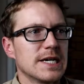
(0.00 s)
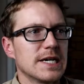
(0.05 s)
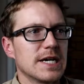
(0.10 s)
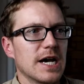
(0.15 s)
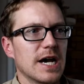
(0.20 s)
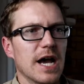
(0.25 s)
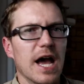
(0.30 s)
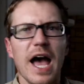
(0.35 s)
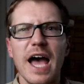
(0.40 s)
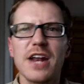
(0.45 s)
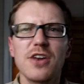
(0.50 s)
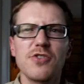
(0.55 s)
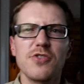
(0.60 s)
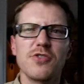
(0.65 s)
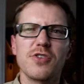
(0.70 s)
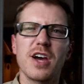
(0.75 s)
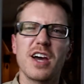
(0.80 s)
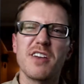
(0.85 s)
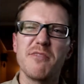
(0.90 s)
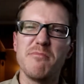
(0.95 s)

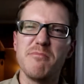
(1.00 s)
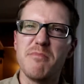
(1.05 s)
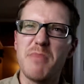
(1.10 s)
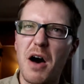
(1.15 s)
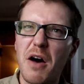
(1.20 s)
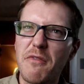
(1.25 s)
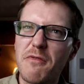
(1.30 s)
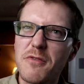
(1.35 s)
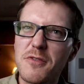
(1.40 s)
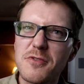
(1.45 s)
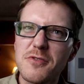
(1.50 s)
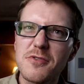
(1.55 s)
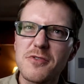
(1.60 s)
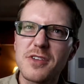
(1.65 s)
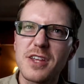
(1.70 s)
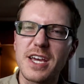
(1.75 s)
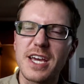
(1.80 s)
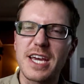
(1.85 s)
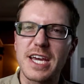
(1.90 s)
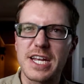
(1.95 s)
kind of
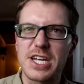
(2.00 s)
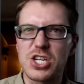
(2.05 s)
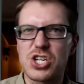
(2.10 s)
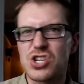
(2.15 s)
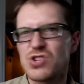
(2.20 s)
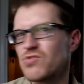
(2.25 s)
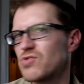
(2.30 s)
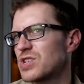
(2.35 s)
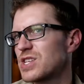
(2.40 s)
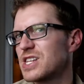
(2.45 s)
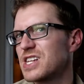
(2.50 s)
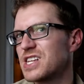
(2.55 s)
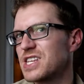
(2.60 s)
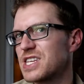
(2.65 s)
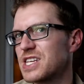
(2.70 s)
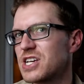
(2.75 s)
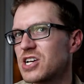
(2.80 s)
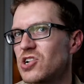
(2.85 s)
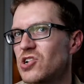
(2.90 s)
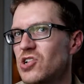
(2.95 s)
muffled and just wasn't as
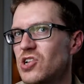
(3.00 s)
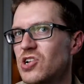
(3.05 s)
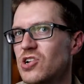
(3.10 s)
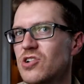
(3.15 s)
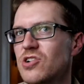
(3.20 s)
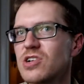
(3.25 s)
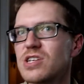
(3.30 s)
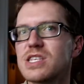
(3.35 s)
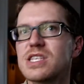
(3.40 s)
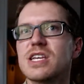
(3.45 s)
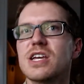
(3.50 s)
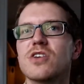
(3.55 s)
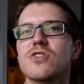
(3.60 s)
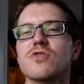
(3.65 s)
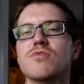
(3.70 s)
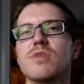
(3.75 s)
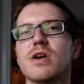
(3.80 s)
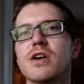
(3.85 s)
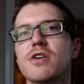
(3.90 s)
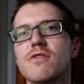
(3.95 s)
clear as the
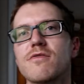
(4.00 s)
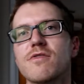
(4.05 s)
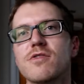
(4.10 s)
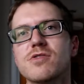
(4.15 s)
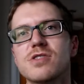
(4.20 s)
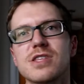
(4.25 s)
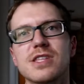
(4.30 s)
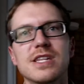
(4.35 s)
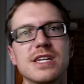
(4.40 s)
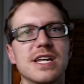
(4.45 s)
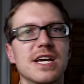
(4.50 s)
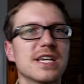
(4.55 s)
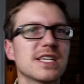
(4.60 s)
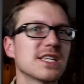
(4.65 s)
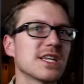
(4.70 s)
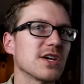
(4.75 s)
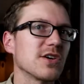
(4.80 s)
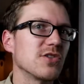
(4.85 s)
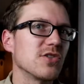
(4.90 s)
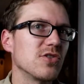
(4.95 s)
other microphones in the
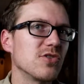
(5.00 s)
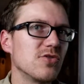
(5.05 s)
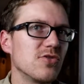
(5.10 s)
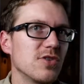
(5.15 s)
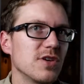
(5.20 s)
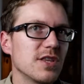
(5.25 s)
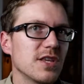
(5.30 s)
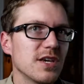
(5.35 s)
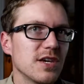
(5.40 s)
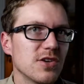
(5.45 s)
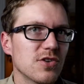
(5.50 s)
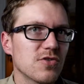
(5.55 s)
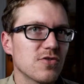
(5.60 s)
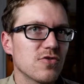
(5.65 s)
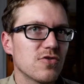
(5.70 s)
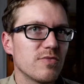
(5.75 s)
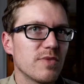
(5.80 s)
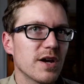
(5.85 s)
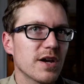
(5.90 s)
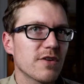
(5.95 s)
test, including the
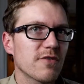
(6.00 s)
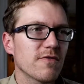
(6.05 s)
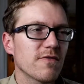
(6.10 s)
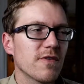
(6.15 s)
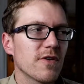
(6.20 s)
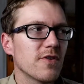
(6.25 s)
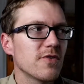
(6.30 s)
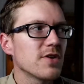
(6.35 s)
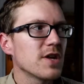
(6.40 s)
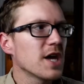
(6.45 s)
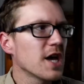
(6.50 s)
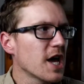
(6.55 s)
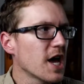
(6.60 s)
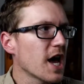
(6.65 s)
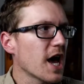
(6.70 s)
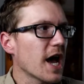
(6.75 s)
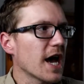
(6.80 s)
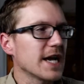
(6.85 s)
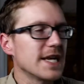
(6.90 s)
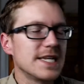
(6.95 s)
internal microphone.
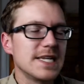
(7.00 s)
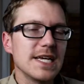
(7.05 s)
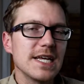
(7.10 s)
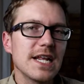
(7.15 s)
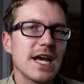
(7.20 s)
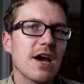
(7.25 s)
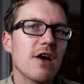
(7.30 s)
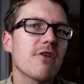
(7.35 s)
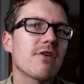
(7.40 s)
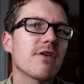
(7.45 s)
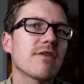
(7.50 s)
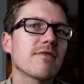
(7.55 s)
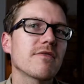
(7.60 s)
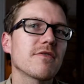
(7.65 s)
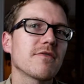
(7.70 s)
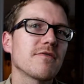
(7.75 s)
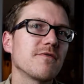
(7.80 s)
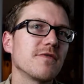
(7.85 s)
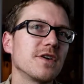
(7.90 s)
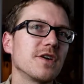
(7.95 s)
I did,
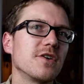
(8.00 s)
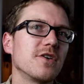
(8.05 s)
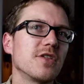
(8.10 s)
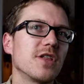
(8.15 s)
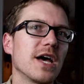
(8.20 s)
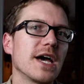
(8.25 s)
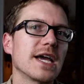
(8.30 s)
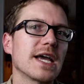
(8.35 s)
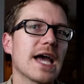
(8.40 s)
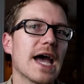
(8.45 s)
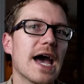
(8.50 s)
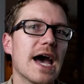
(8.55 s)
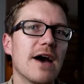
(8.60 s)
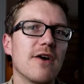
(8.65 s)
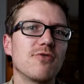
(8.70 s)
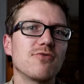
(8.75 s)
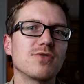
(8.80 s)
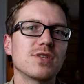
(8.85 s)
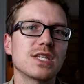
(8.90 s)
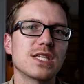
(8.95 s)
however, feel like
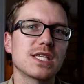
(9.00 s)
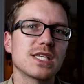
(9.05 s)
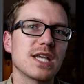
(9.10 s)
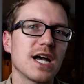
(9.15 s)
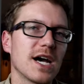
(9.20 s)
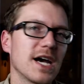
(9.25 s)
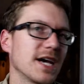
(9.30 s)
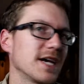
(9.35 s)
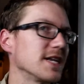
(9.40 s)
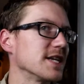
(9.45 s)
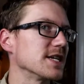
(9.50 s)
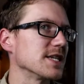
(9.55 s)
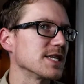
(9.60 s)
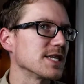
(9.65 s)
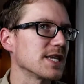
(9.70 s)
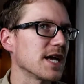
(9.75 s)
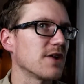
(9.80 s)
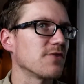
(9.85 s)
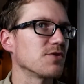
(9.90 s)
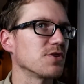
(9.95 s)
outside it
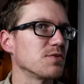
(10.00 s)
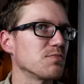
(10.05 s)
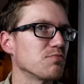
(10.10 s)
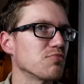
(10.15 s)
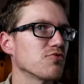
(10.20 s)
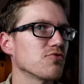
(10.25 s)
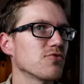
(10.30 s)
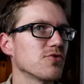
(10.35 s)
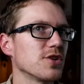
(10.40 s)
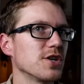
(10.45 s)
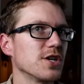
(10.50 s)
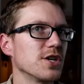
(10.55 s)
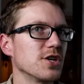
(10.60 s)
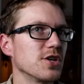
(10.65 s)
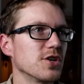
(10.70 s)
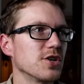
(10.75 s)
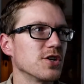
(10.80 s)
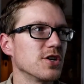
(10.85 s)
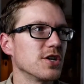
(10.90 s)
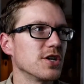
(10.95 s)
sounded pretty
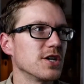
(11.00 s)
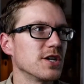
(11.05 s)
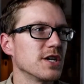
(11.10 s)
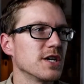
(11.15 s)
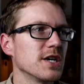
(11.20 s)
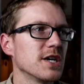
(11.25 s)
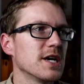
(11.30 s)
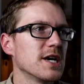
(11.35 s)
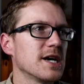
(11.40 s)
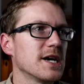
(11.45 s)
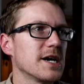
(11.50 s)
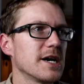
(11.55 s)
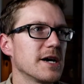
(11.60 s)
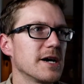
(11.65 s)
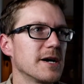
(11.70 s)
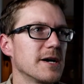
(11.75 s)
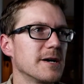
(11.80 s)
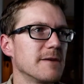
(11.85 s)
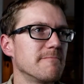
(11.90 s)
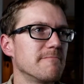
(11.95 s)
good.
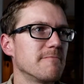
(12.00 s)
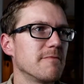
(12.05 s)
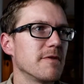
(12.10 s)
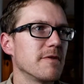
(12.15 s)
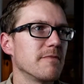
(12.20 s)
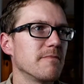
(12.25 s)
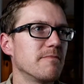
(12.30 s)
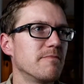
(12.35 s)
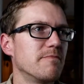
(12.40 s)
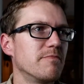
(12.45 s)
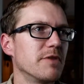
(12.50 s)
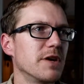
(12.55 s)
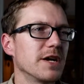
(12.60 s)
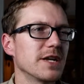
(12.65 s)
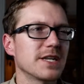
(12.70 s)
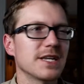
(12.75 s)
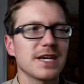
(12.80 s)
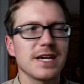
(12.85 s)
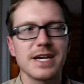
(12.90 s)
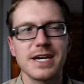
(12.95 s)

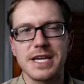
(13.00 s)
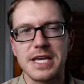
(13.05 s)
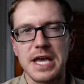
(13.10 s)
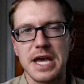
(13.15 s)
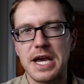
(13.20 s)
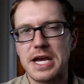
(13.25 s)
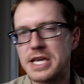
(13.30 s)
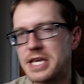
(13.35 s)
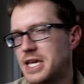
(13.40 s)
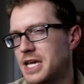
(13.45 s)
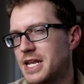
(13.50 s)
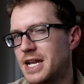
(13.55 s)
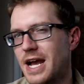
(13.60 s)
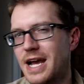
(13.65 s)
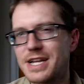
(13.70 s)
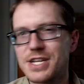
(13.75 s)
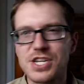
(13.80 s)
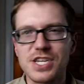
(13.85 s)
But again, I